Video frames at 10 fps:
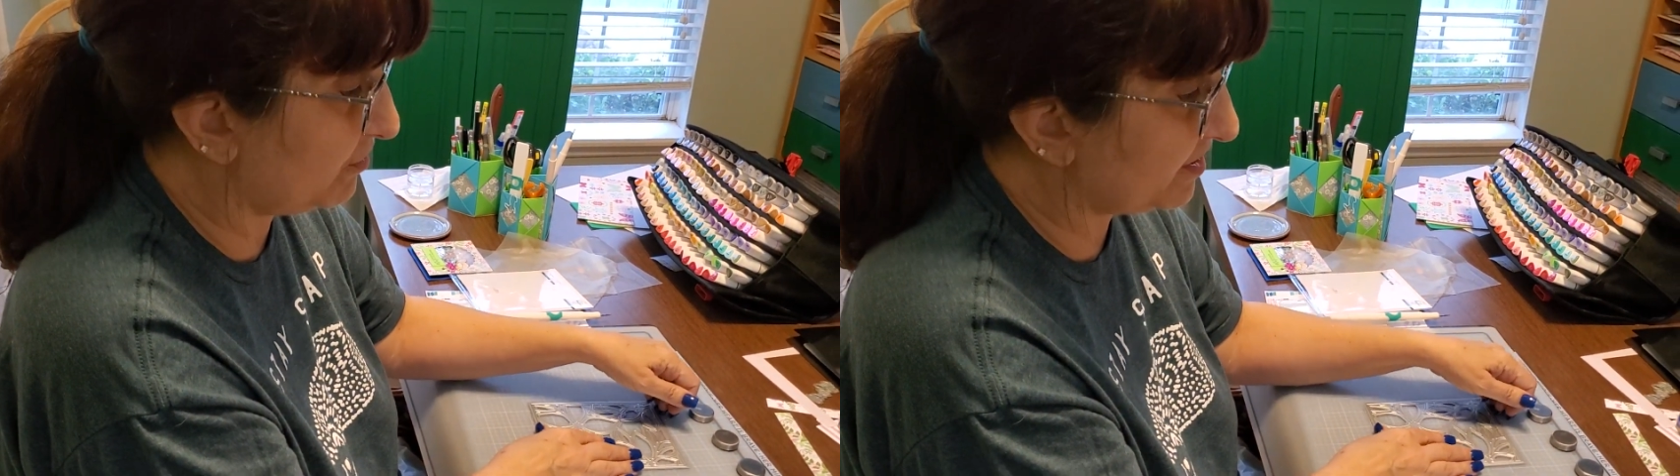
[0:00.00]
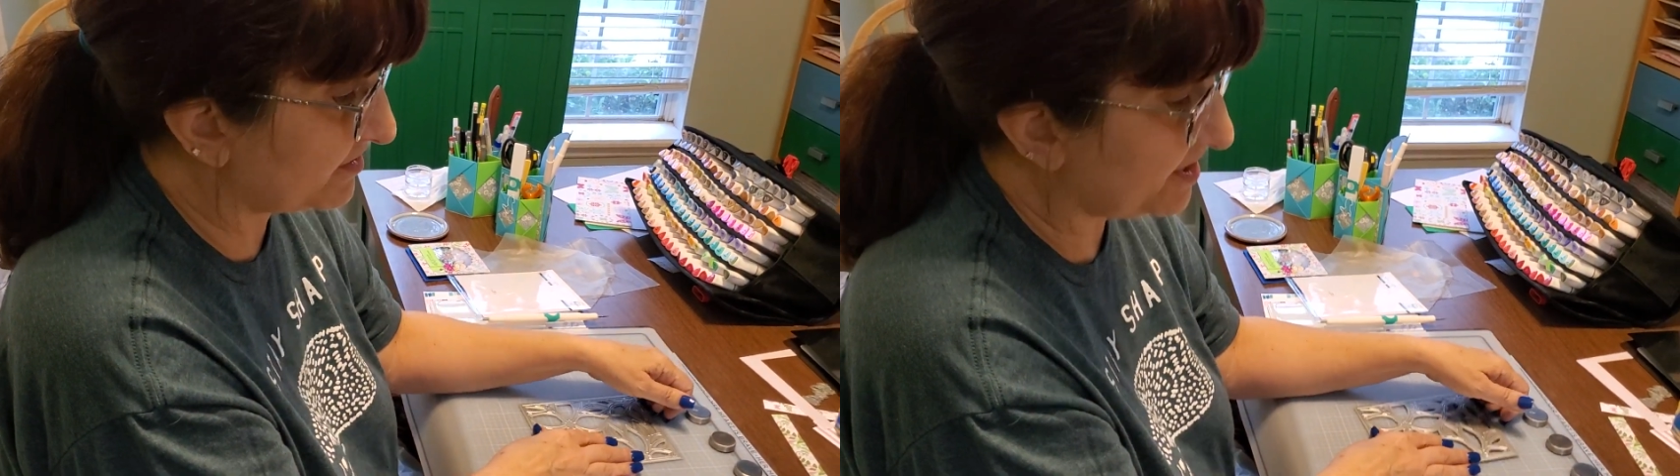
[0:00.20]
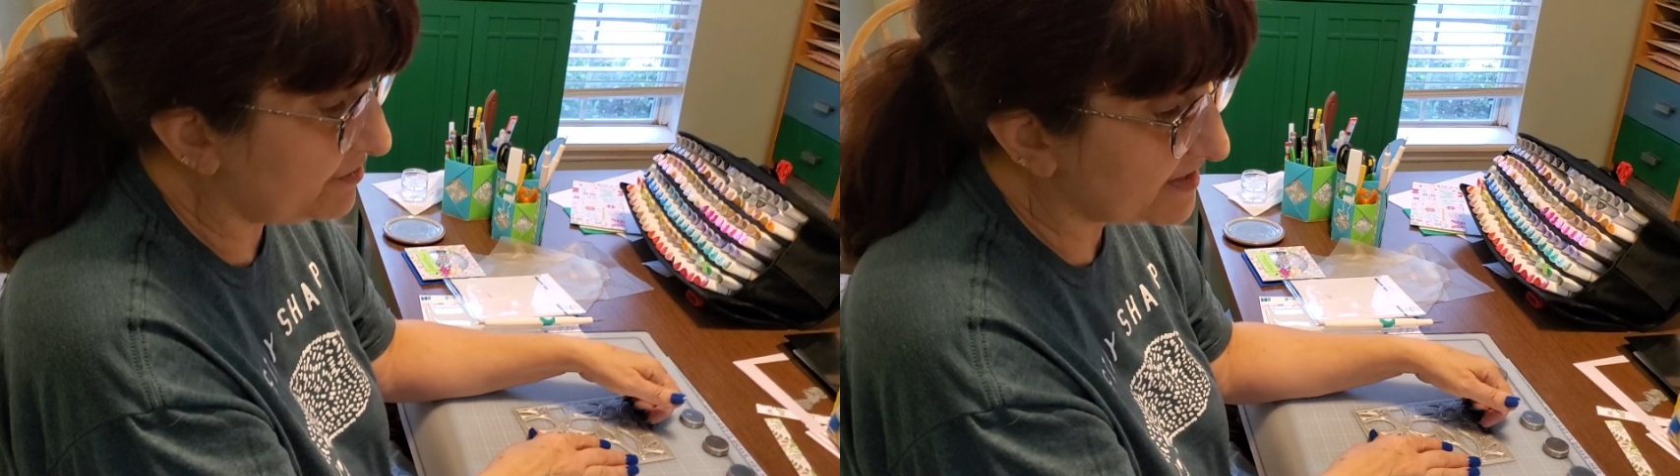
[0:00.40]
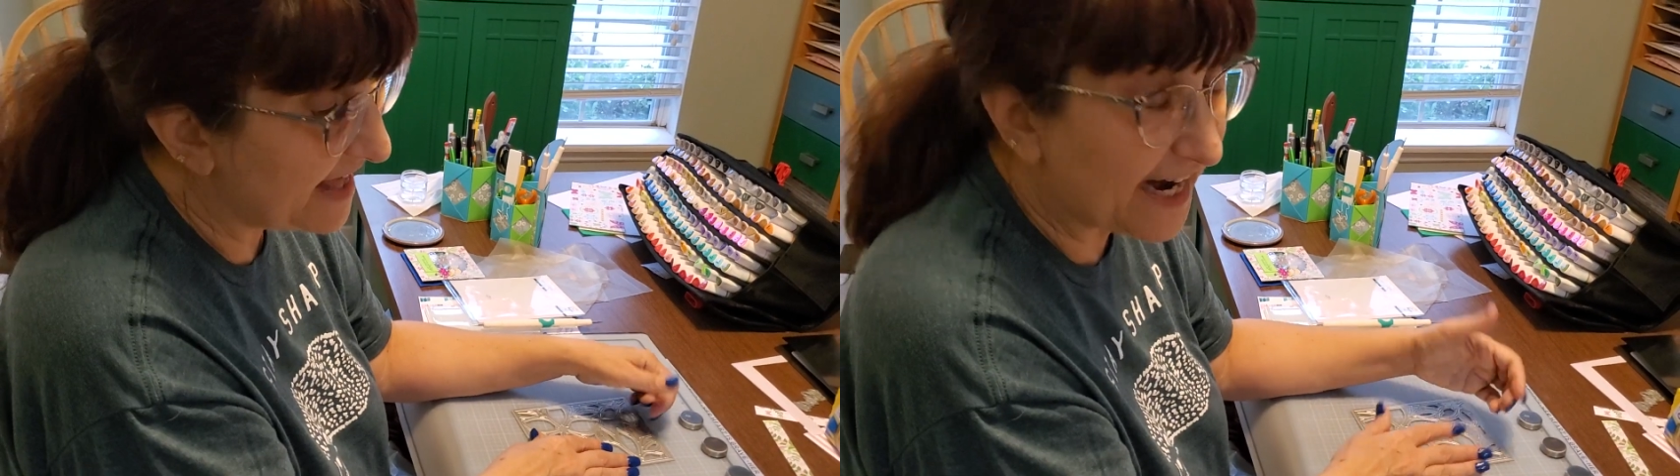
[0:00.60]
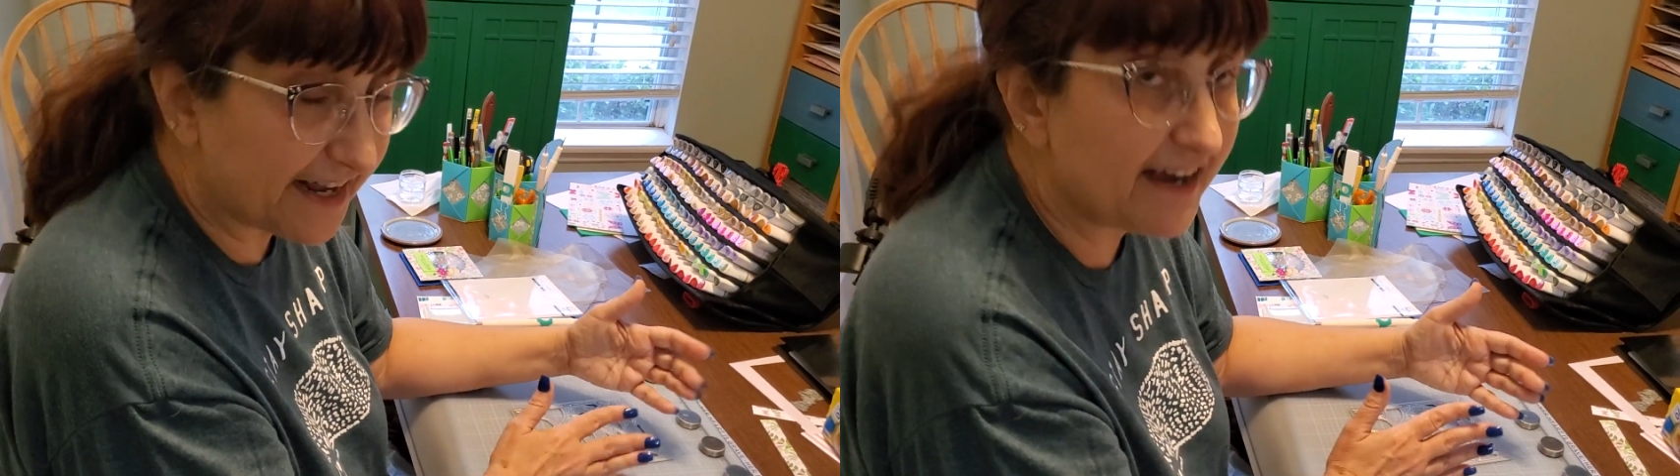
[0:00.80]
just use
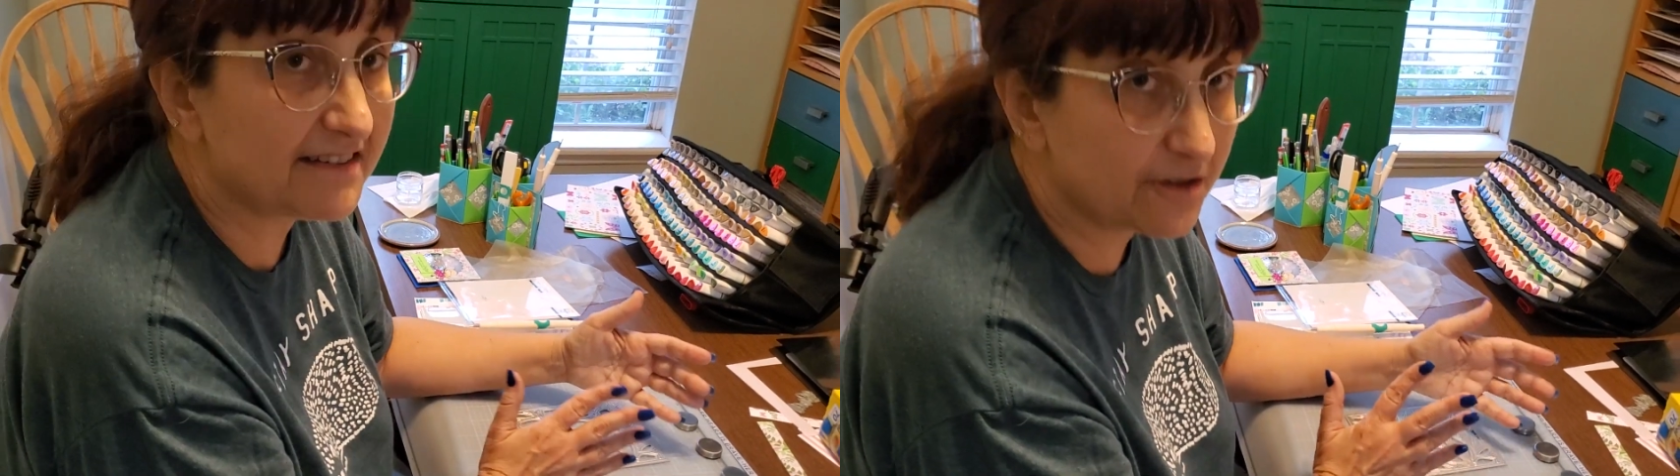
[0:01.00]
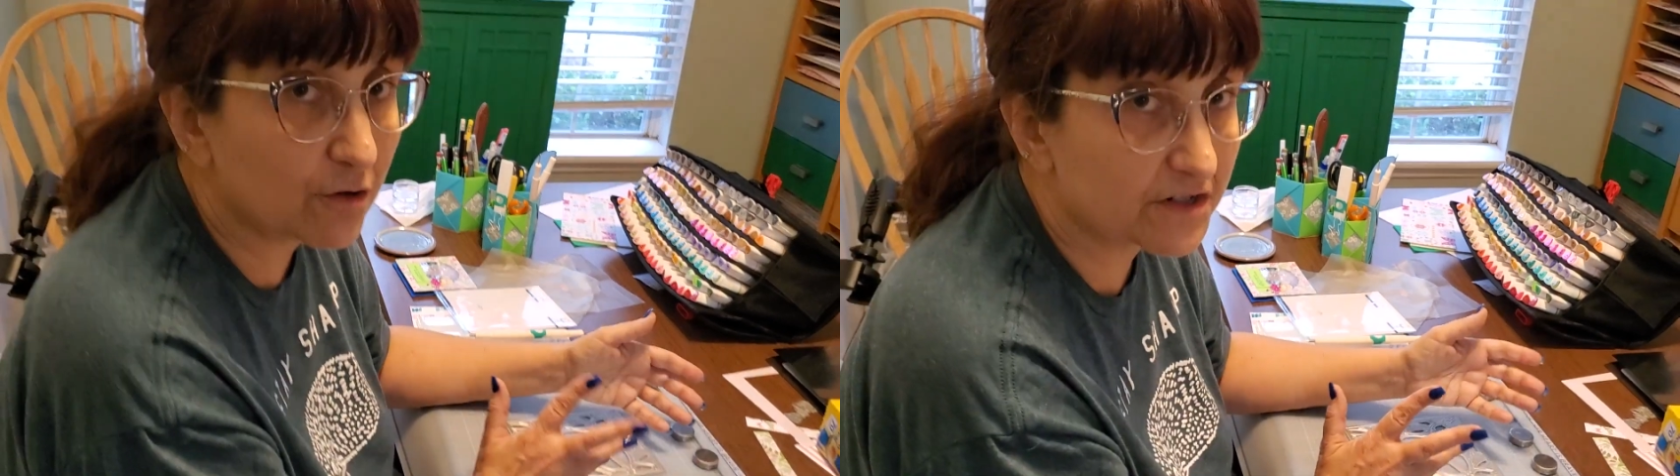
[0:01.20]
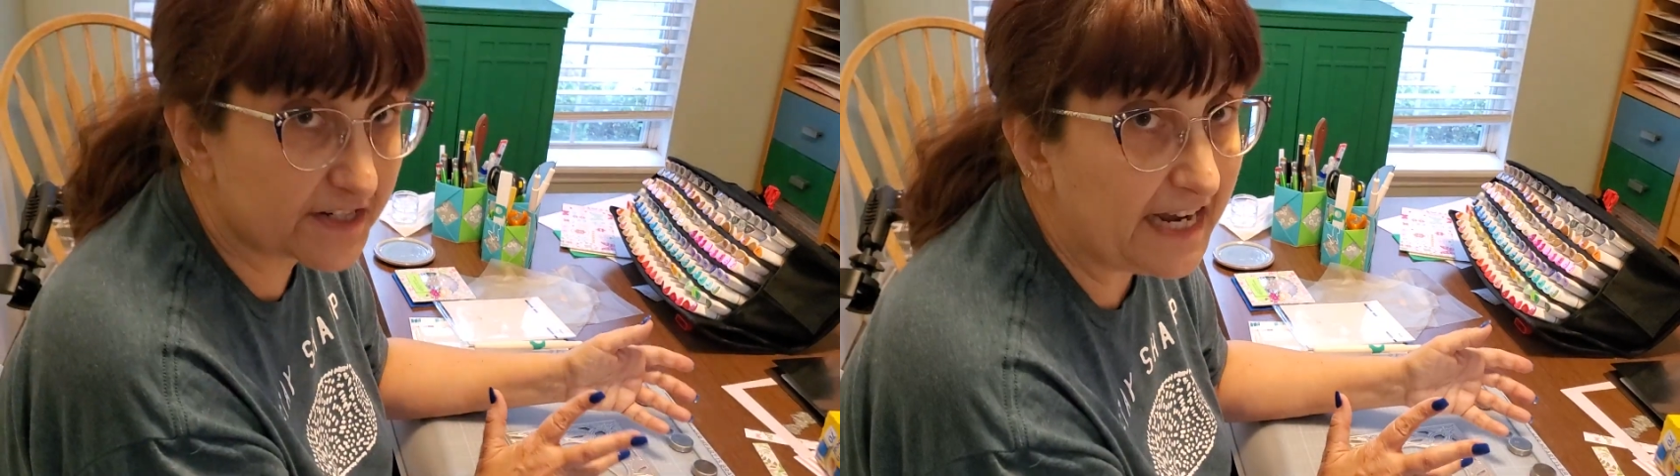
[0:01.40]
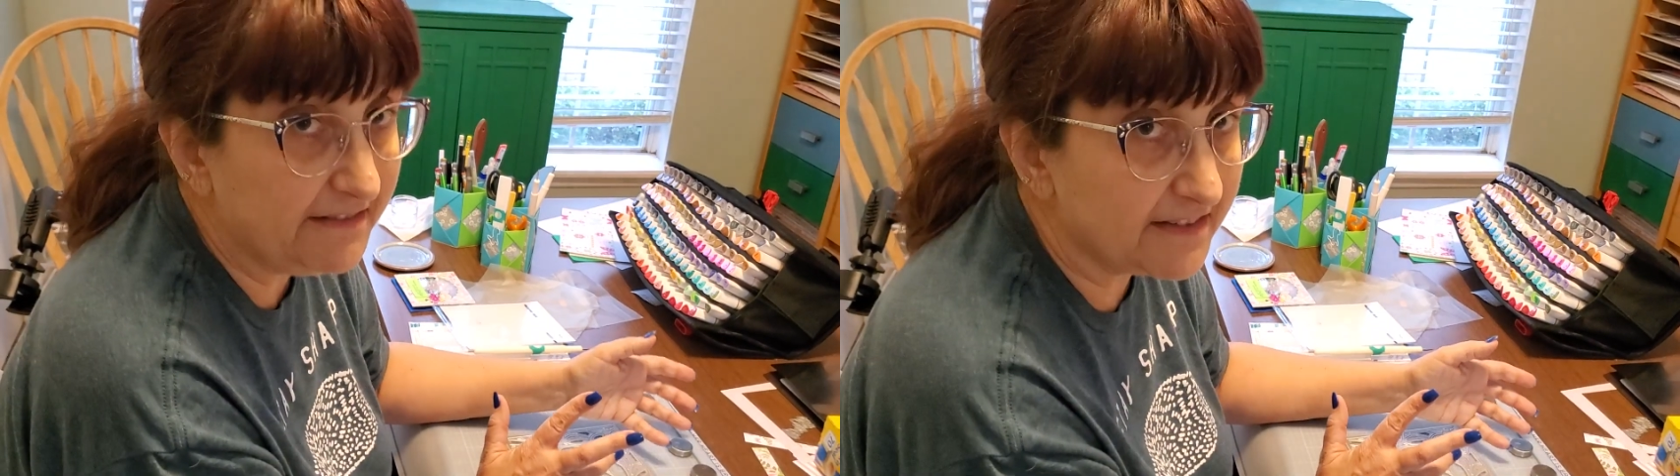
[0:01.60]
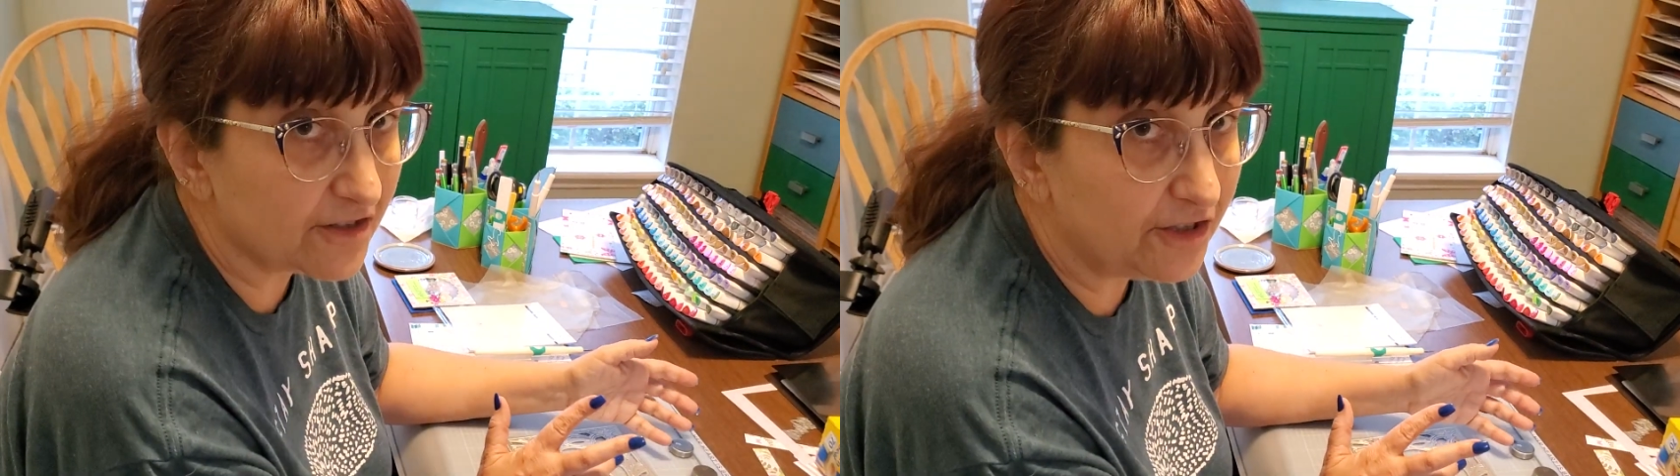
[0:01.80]
that as your
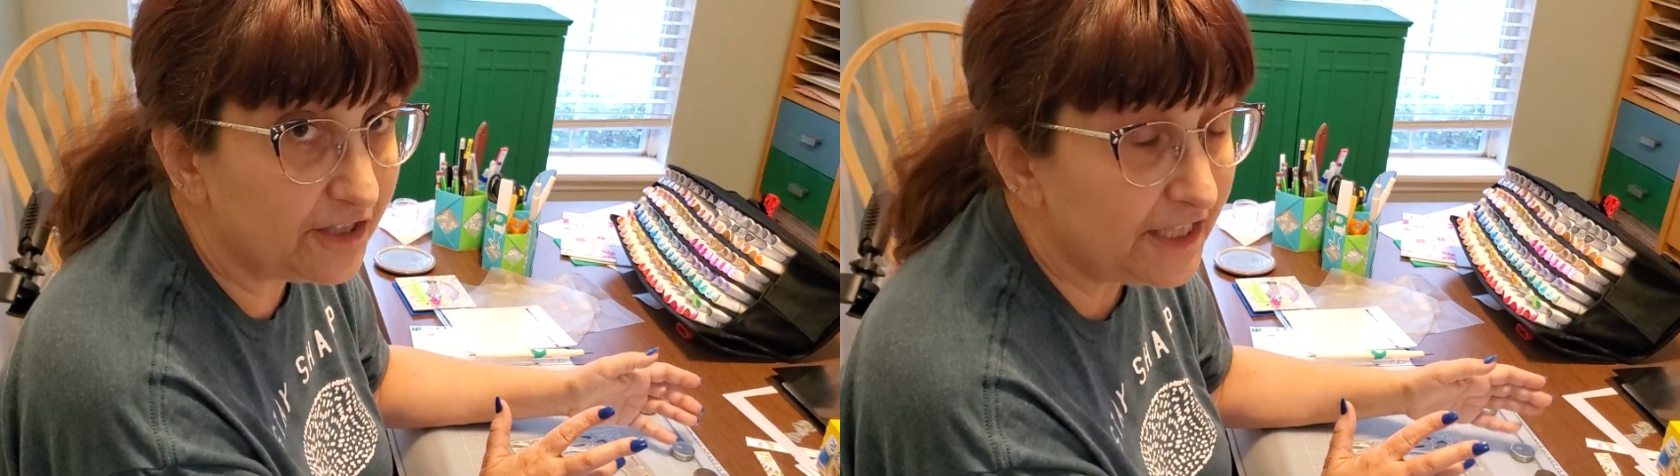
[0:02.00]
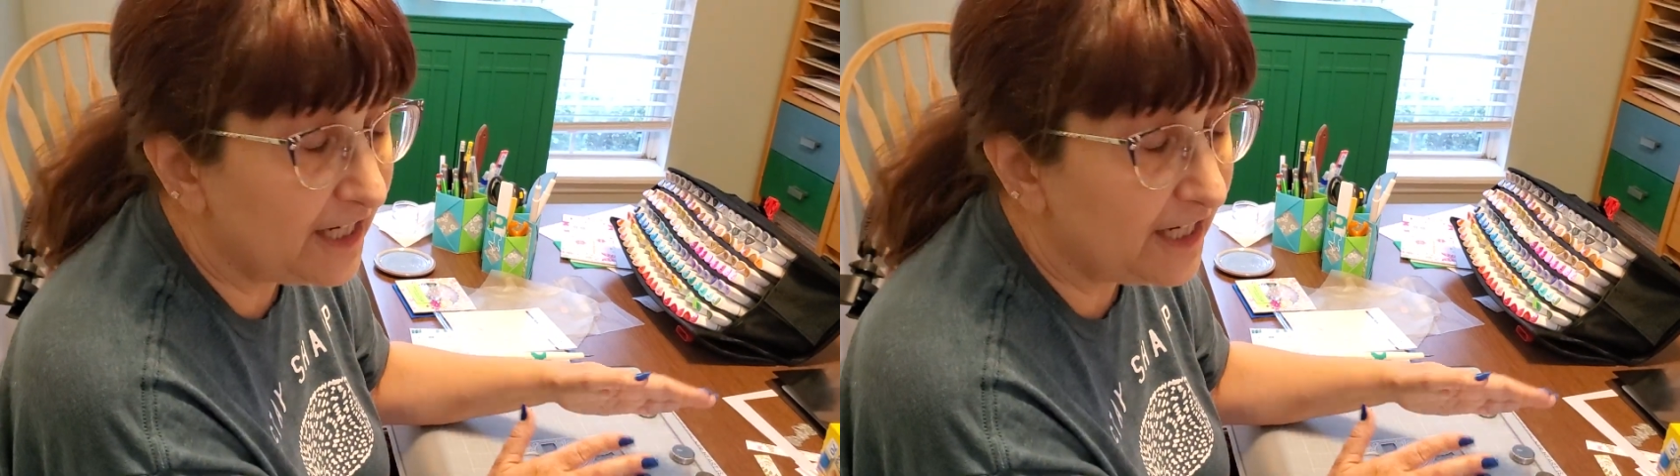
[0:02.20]
stencil